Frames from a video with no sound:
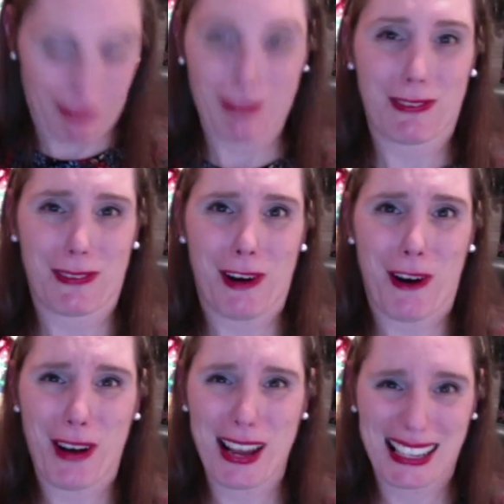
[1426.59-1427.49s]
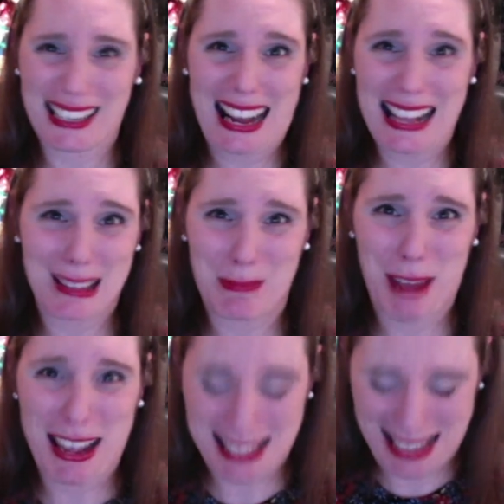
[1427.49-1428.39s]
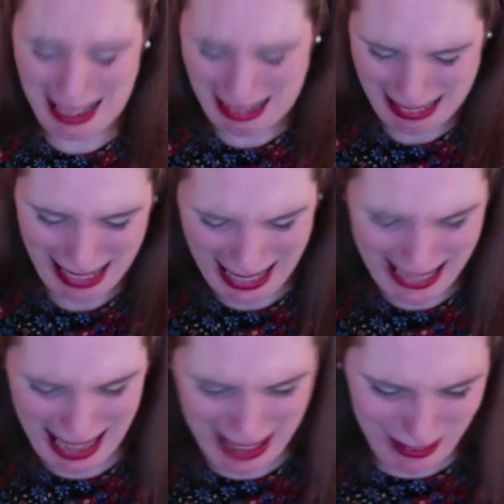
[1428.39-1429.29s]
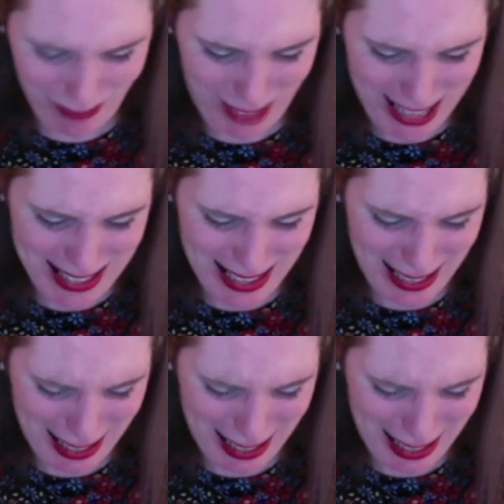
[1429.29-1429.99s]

Oh, it gets better. It gets better.